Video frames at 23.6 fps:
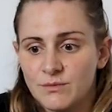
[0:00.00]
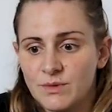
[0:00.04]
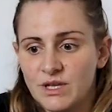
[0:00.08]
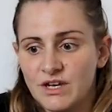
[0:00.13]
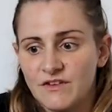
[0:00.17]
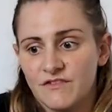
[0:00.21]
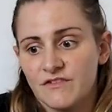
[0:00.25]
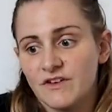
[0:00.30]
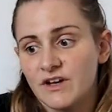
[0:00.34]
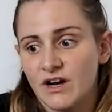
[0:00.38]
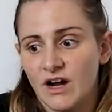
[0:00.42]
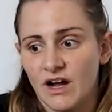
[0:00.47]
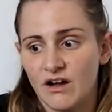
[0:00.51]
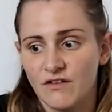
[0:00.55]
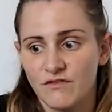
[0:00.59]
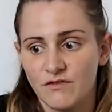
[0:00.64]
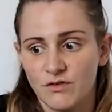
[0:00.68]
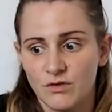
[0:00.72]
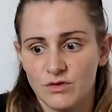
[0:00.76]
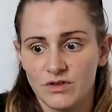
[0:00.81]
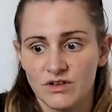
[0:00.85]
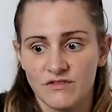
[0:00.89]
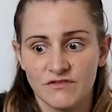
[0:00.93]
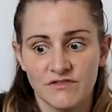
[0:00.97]
for me to figure out
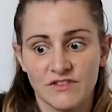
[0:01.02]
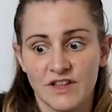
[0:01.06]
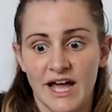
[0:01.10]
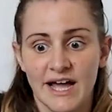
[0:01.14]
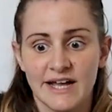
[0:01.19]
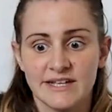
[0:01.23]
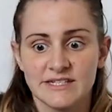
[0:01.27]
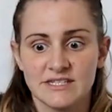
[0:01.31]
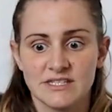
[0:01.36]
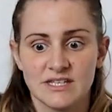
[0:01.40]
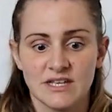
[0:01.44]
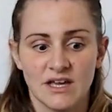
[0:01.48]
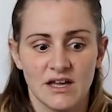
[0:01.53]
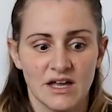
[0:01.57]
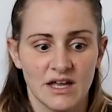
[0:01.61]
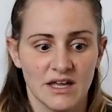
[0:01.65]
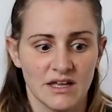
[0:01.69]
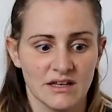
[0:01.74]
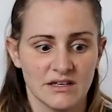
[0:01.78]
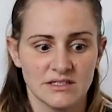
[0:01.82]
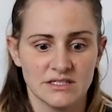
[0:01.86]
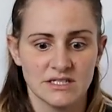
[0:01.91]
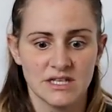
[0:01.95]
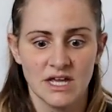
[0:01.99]
folding flats
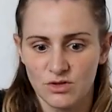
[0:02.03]
and